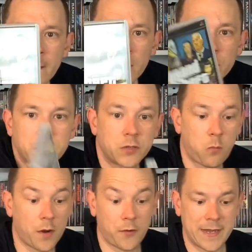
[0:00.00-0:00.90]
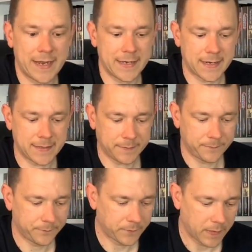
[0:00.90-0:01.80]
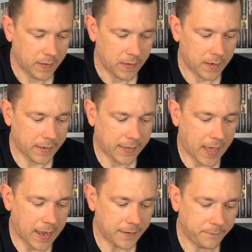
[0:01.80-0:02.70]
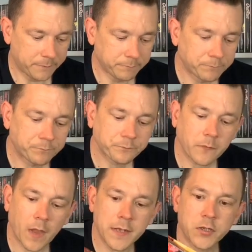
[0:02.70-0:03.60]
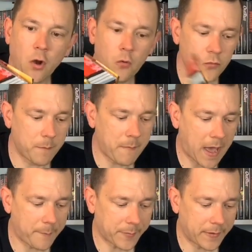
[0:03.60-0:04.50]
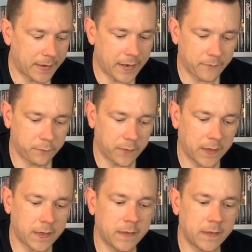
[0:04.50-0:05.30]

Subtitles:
which is one I needed. And again, it's got all the map and everything in